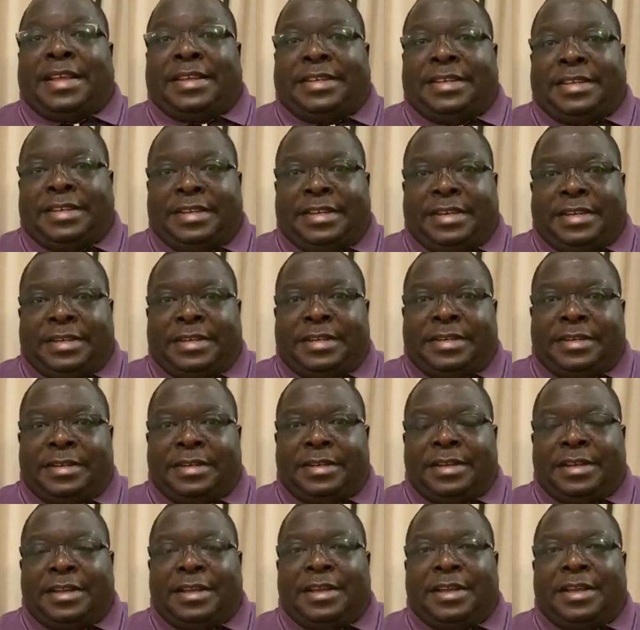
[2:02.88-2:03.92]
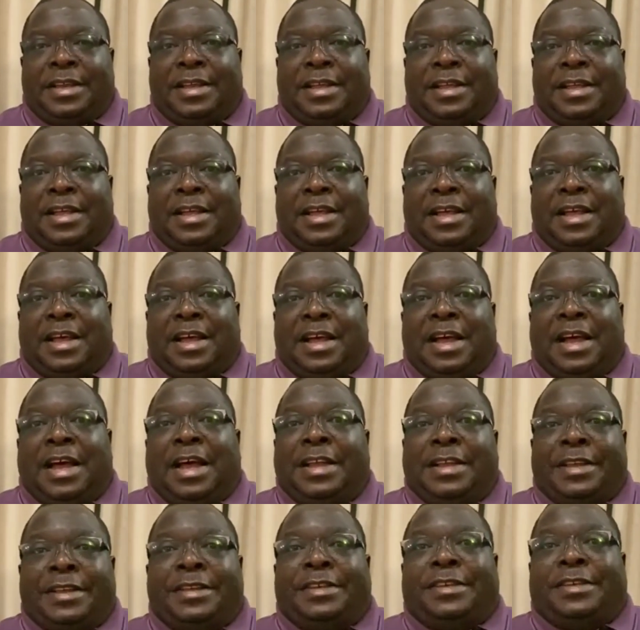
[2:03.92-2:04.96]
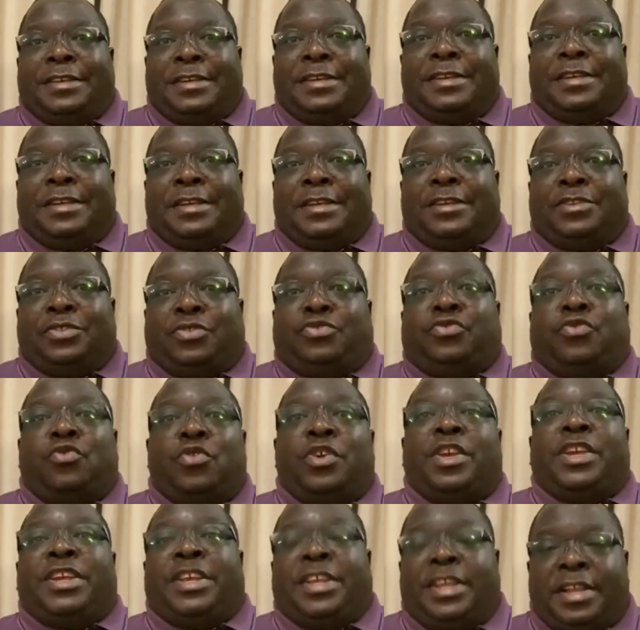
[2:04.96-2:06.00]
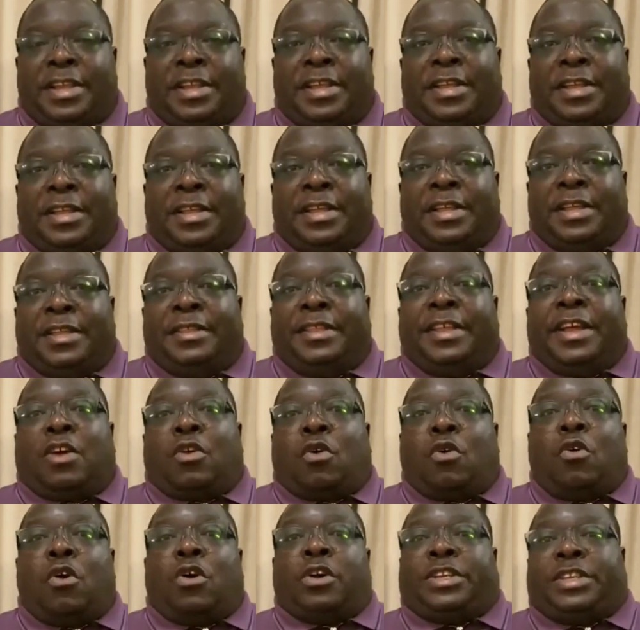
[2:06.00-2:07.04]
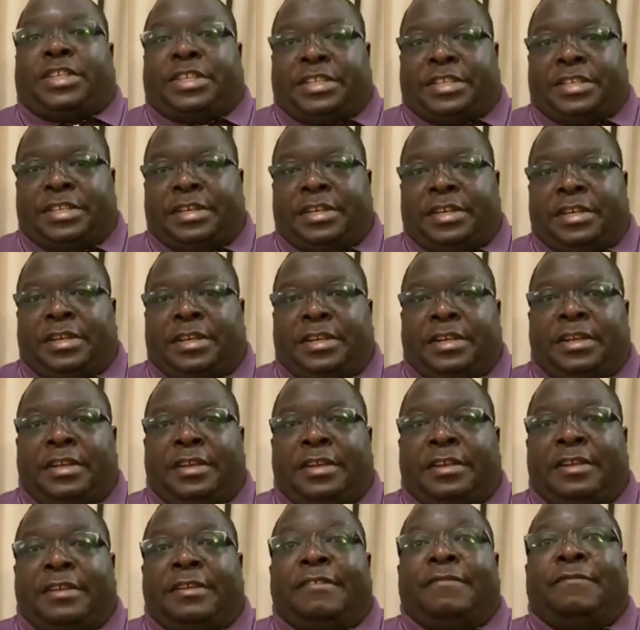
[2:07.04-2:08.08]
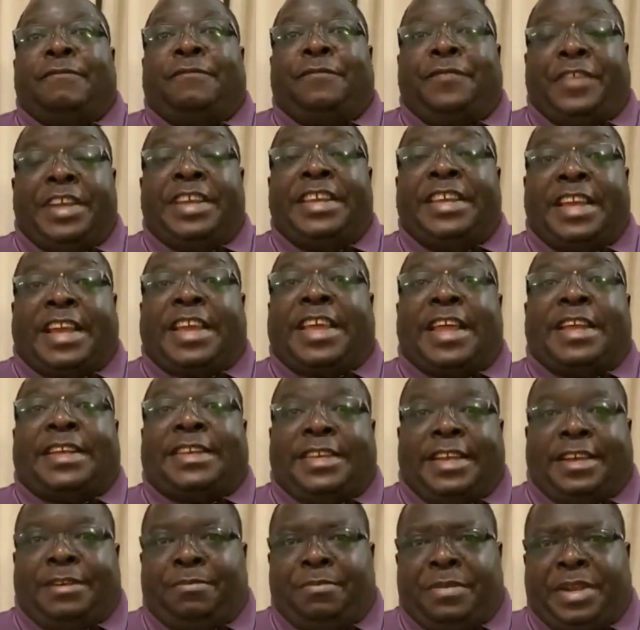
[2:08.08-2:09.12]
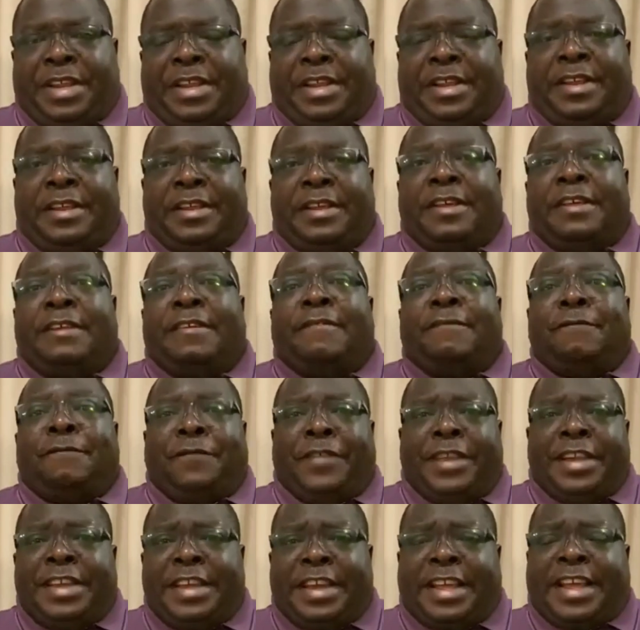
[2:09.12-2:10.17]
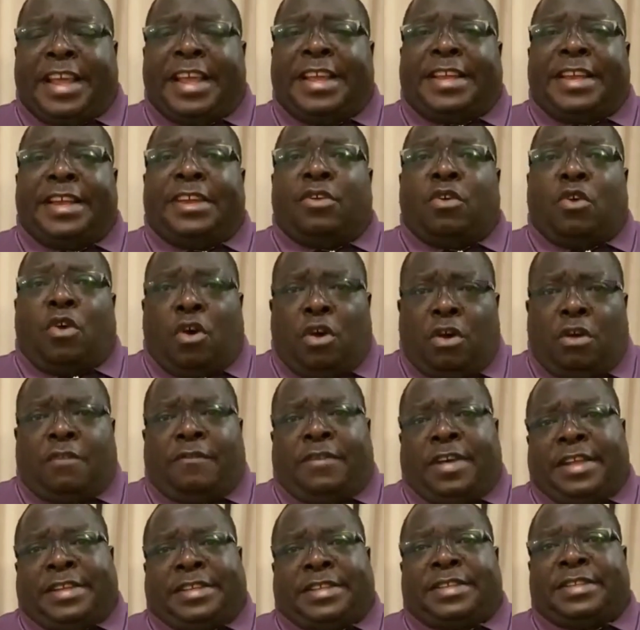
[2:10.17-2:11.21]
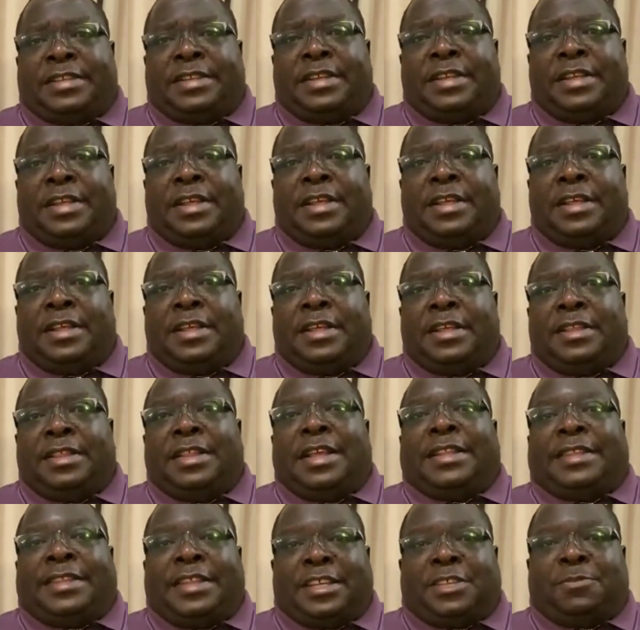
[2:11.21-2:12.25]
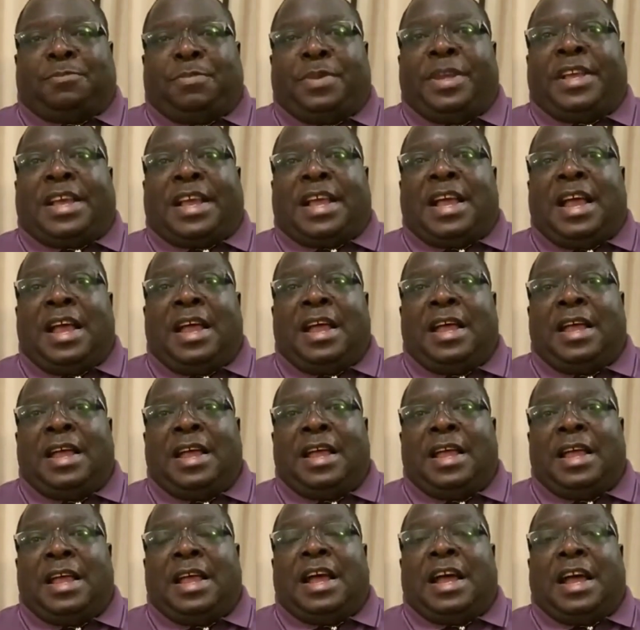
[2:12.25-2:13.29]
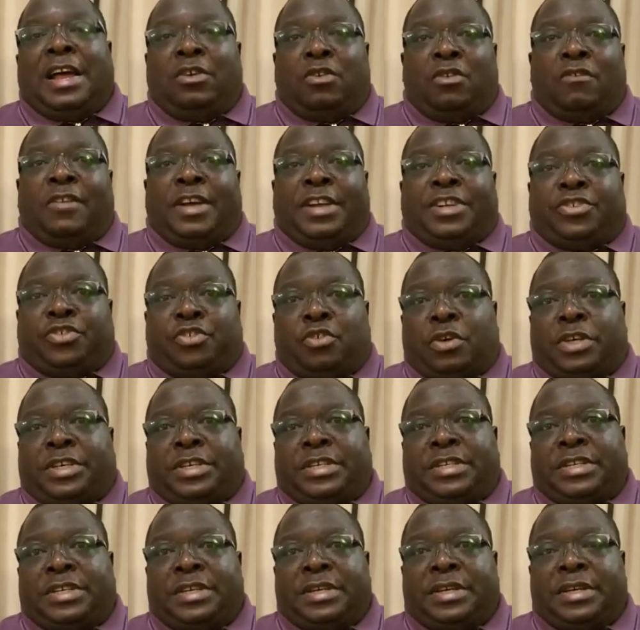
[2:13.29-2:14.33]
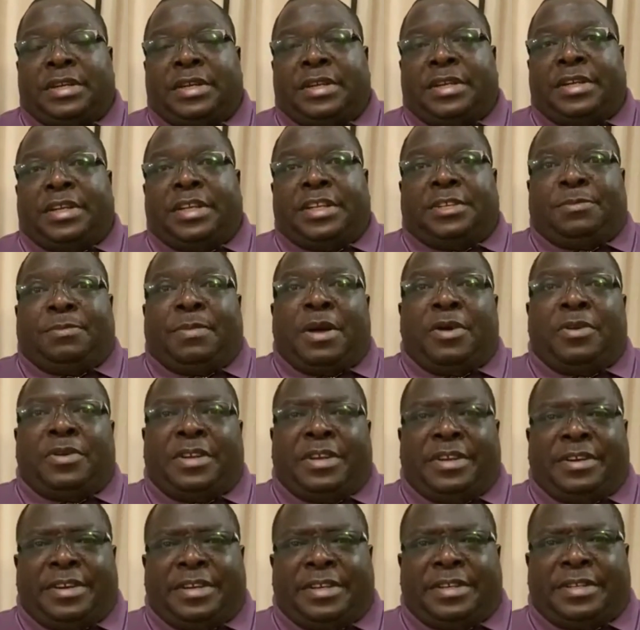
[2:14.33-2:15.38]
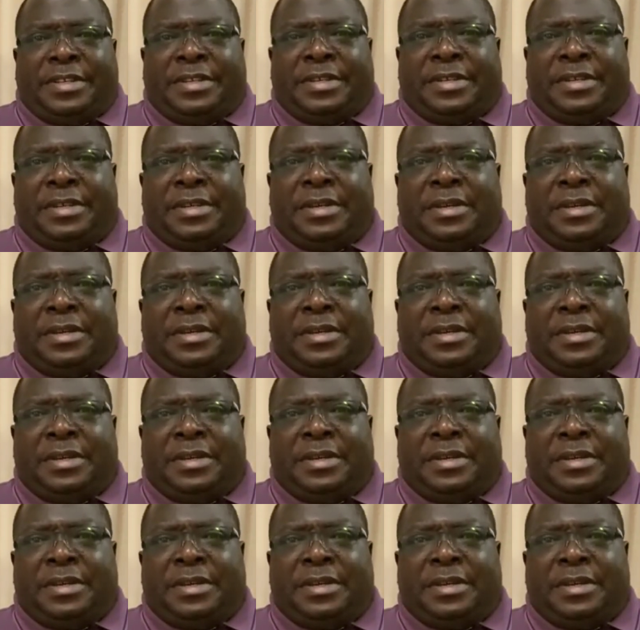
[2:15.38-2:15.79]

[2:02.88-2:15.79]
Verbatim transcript: that he did. And truly, the court vindicated me, vindicated all of us, that the Speaker had overshot his boundaries.